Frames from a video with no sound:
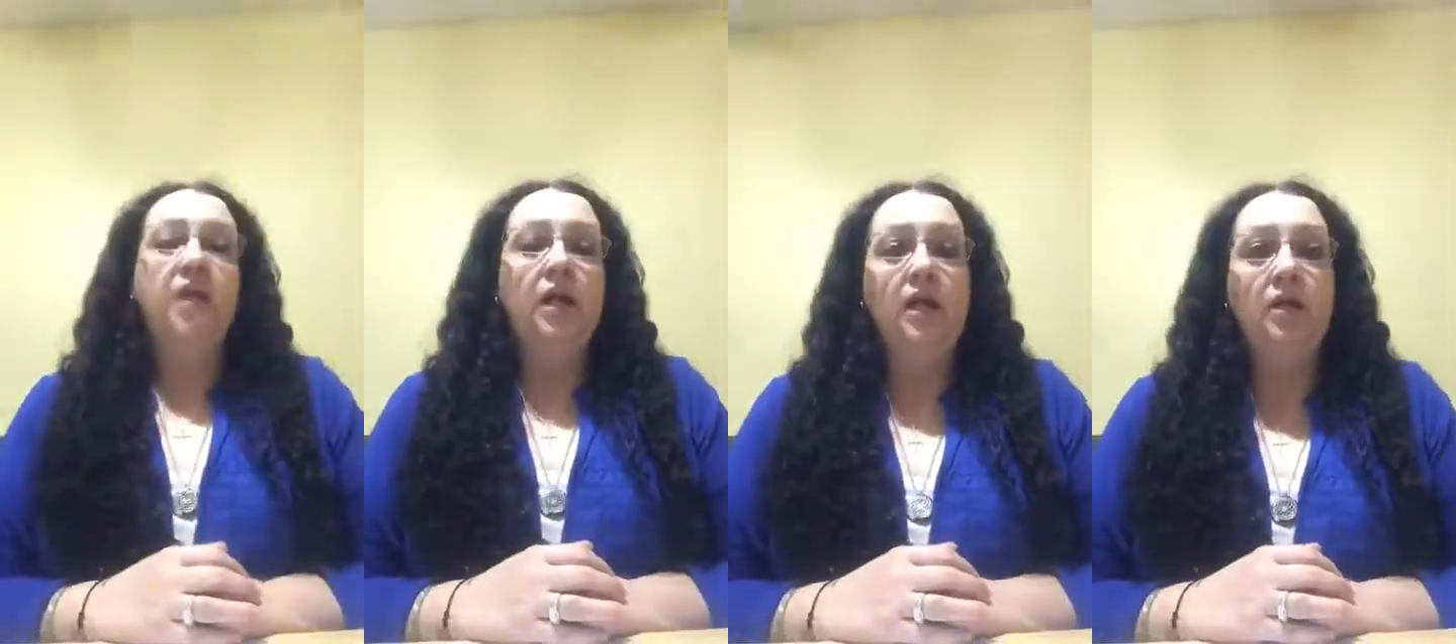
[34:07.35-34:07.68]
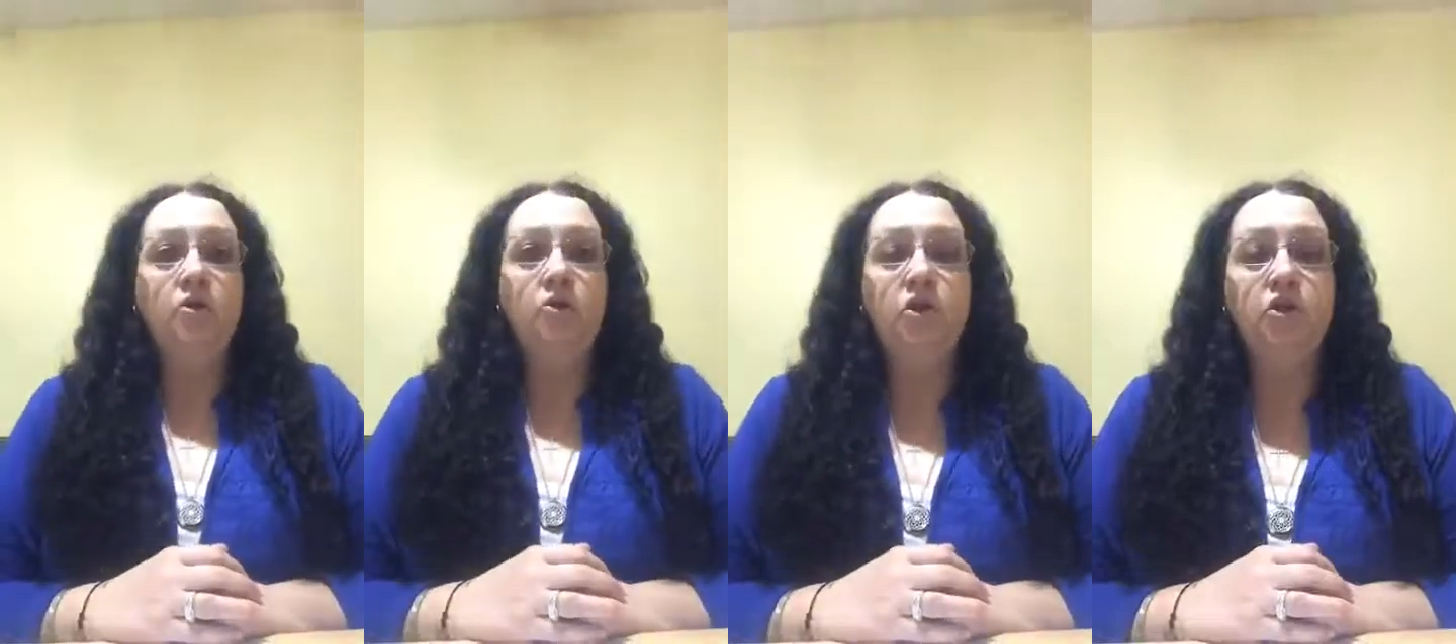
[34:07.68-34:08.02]

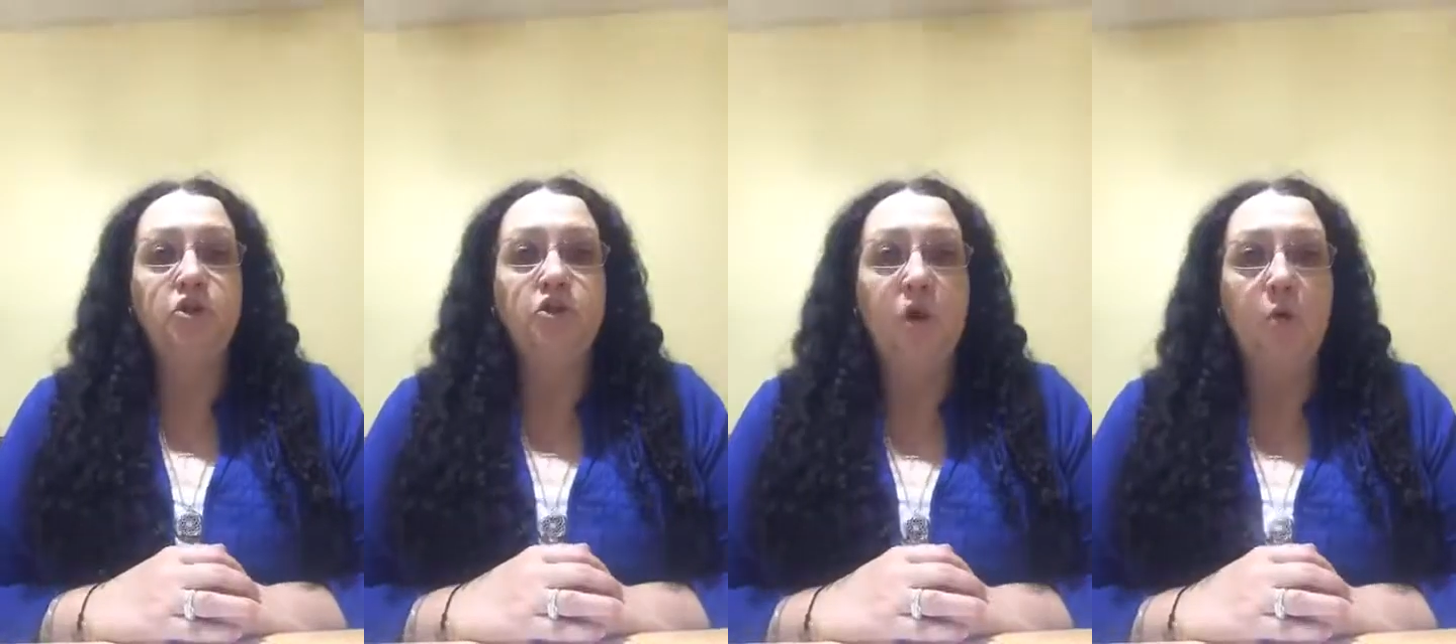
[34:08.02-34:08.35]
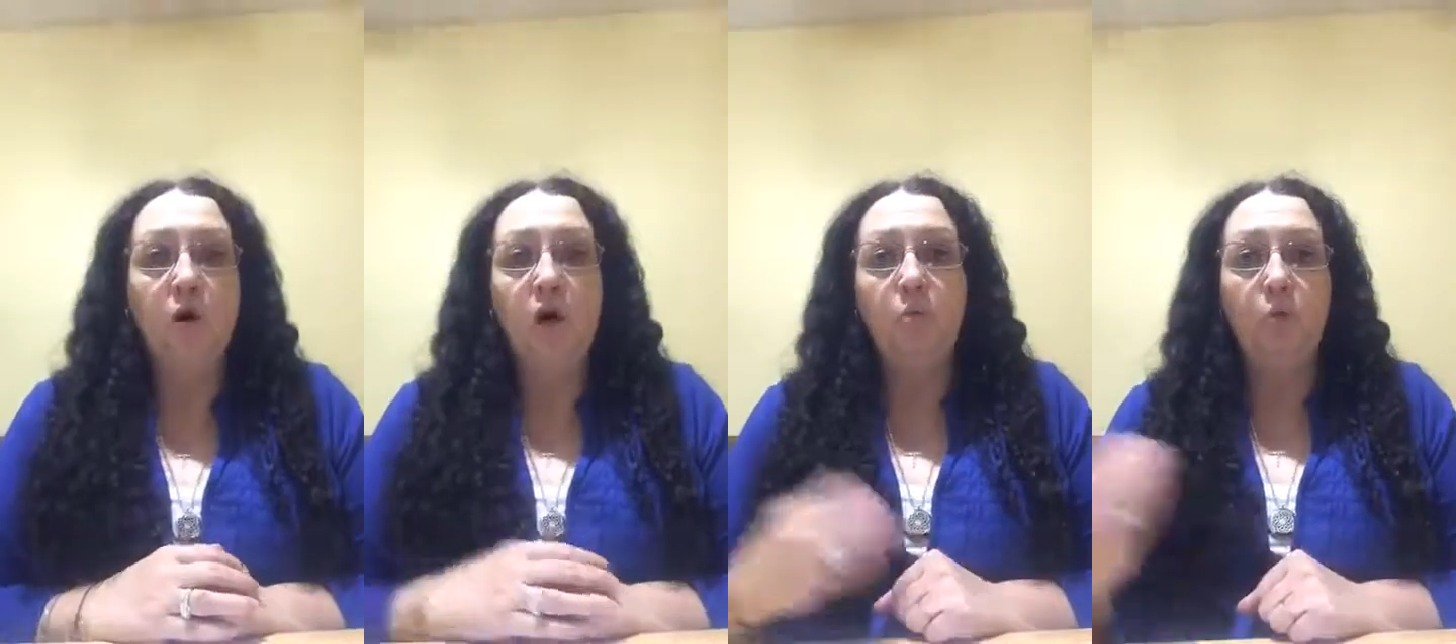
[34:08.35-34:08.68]
And you can just go
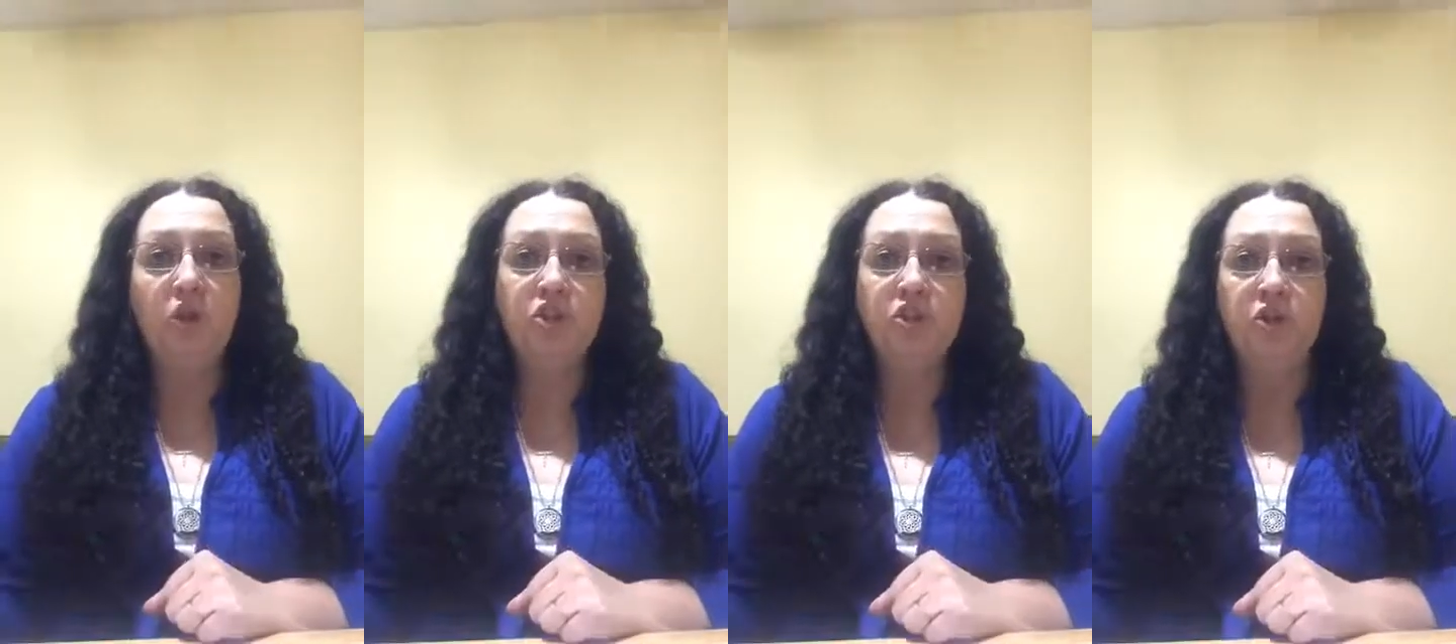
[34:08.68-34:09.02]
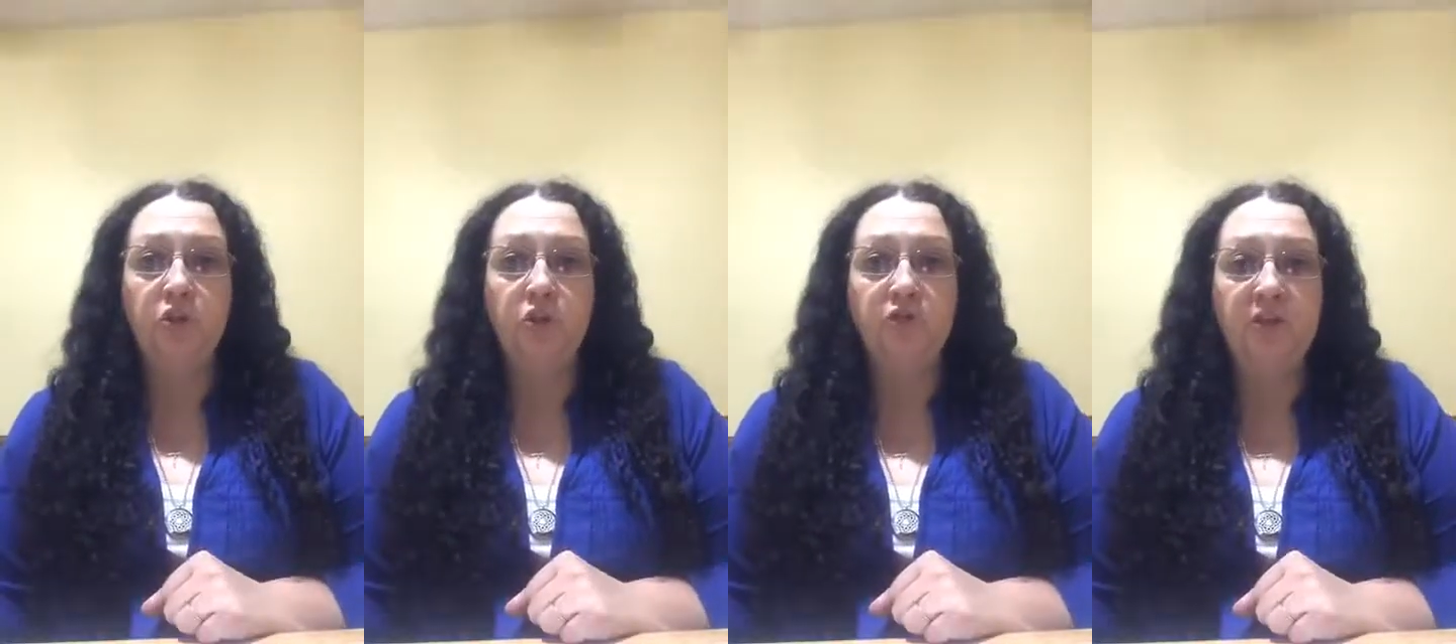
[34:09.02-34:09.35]
on, watch the
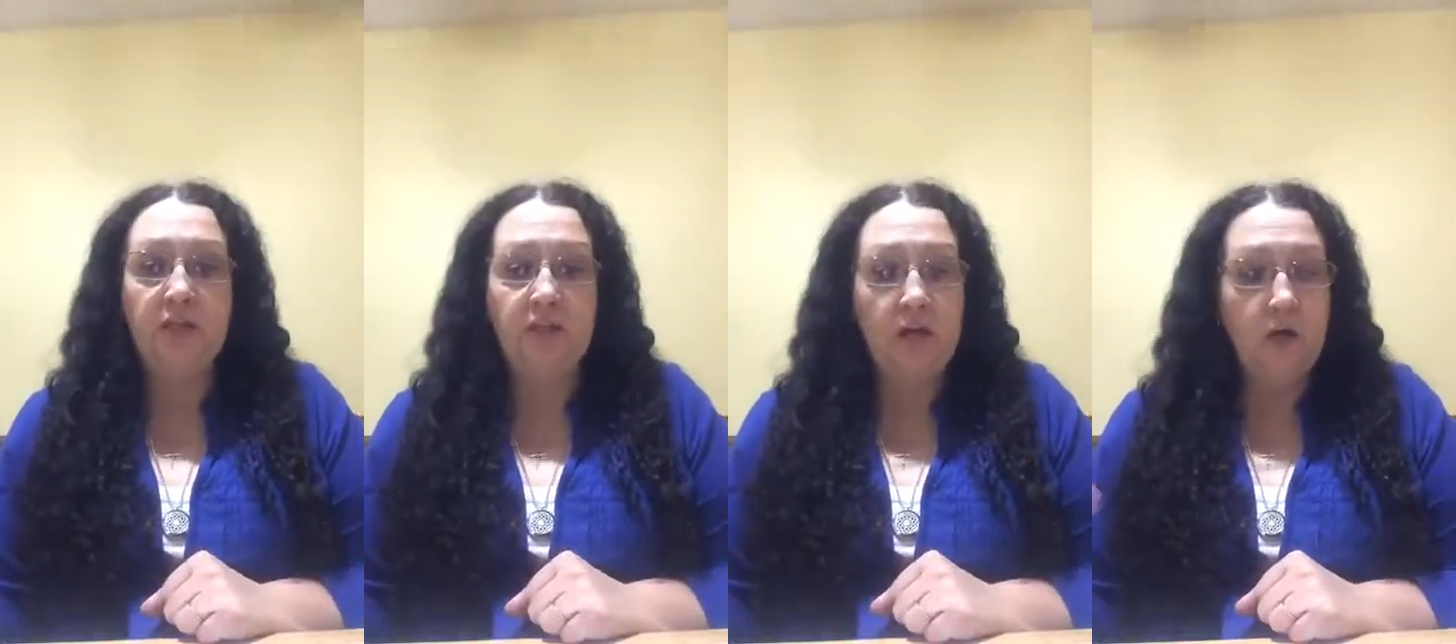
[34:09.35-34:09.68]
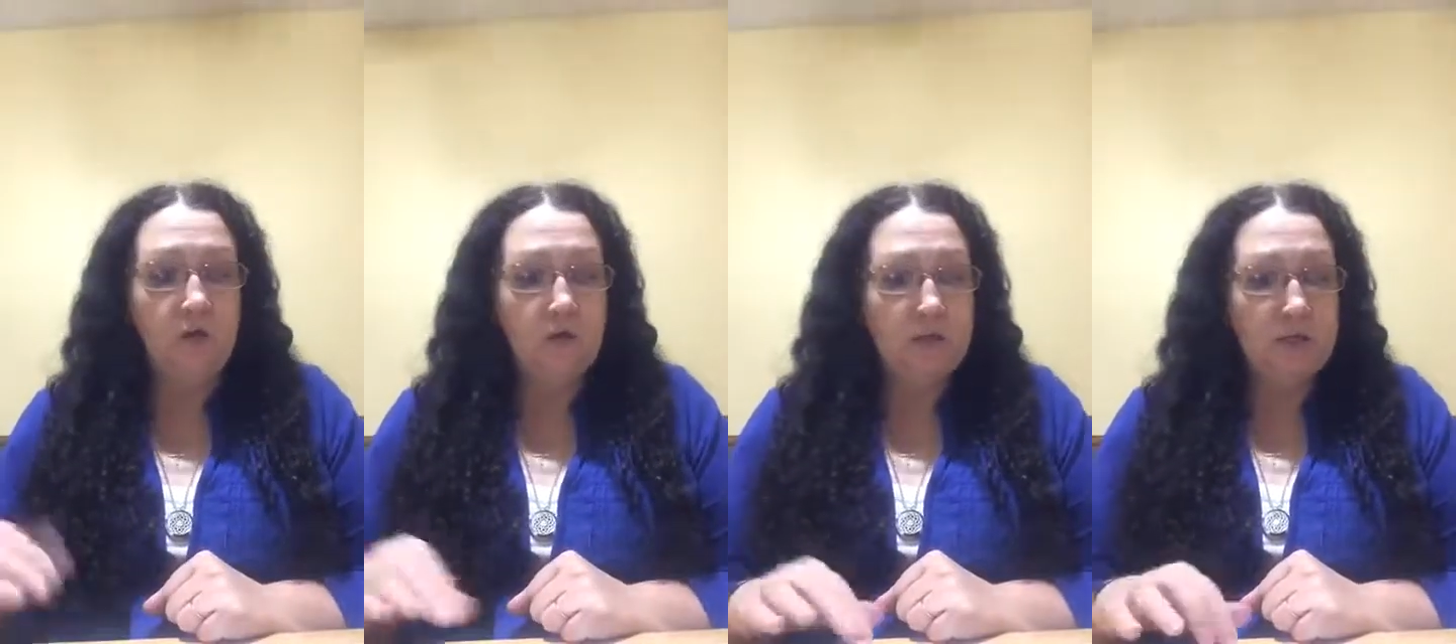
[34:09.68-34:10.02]
little videos,